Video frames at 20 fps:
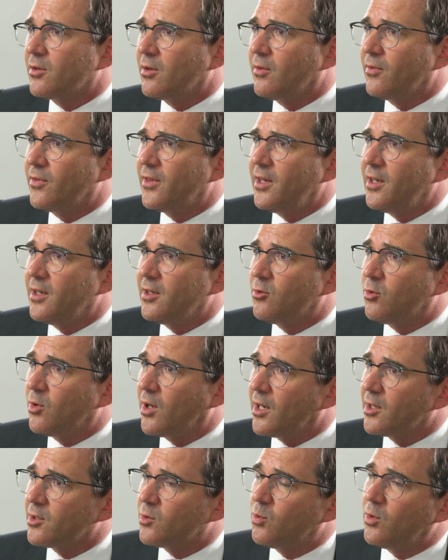of the
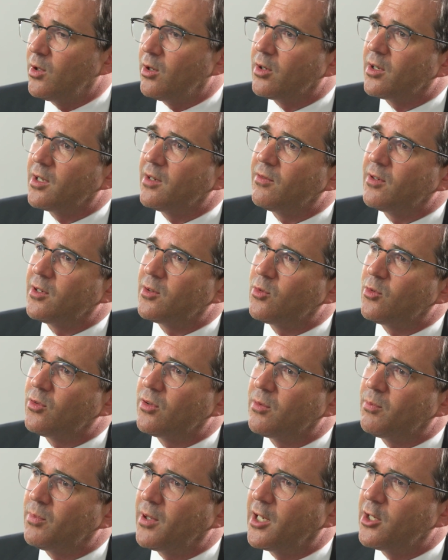drugs we are giving to
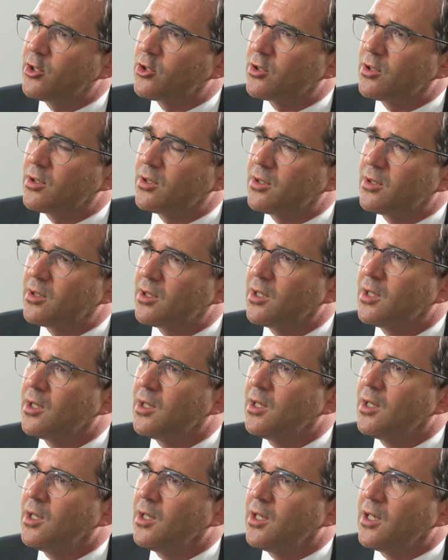the patient.
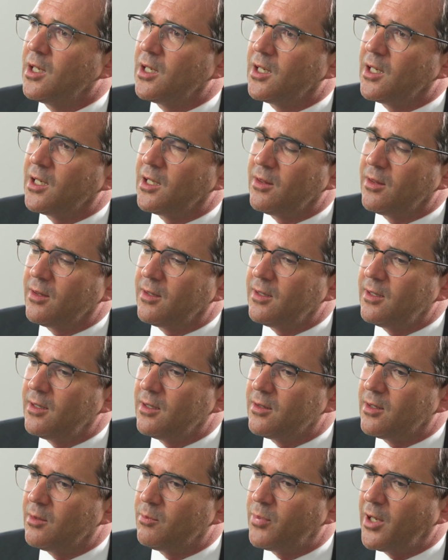And
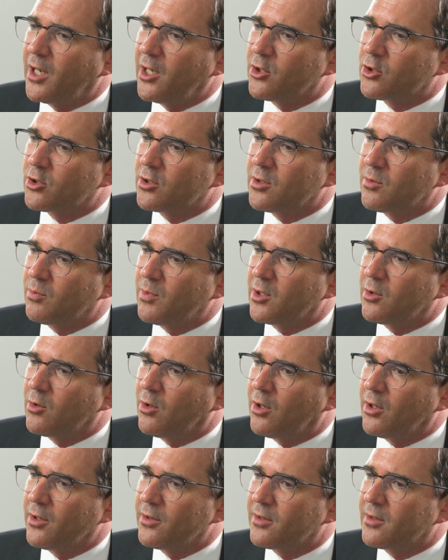the patient,
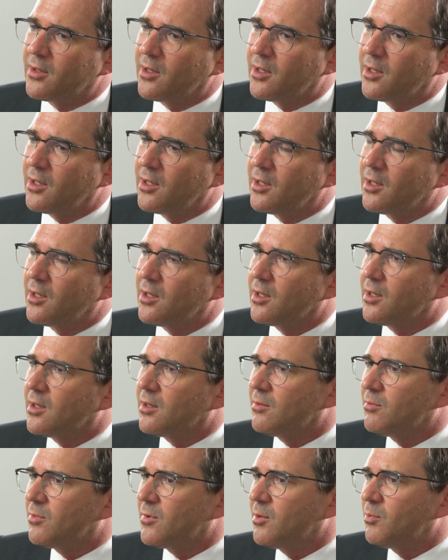because
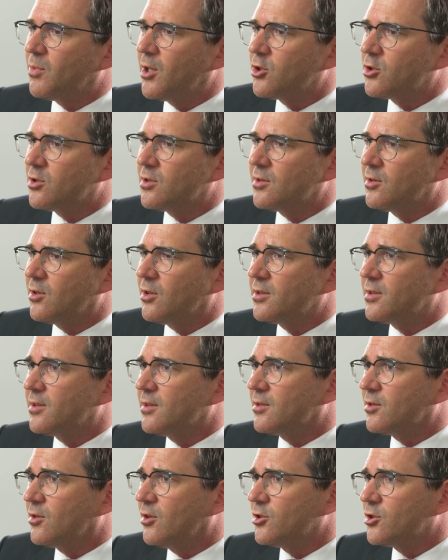the patient's lost
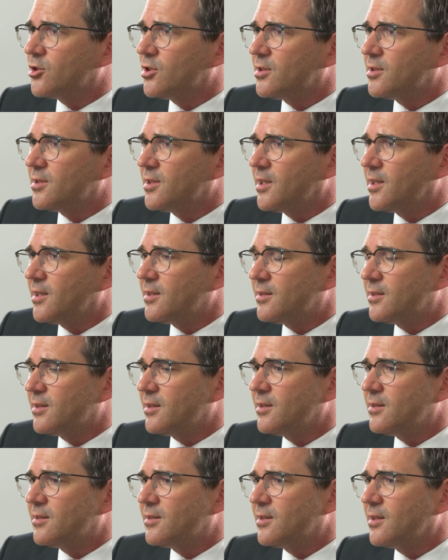his consciousness,
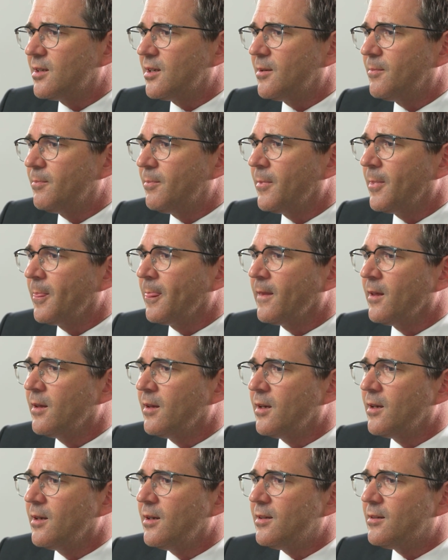
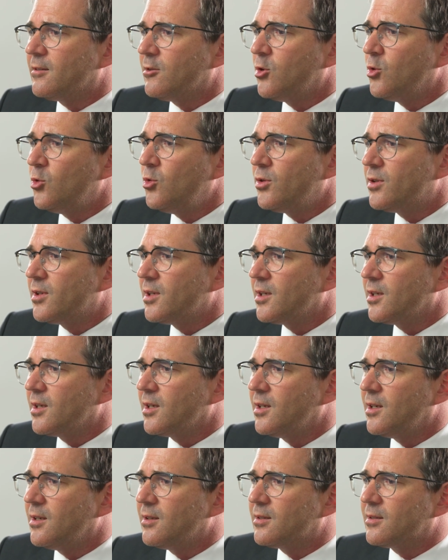is losing
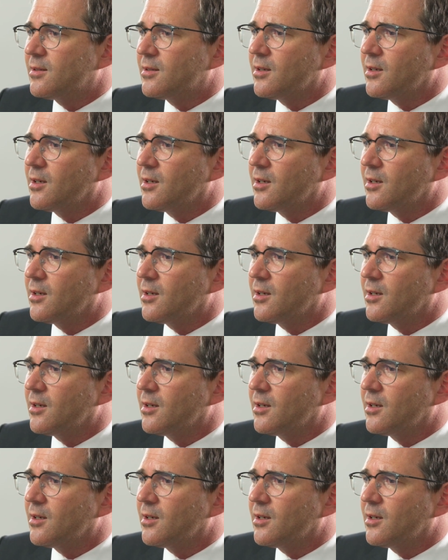his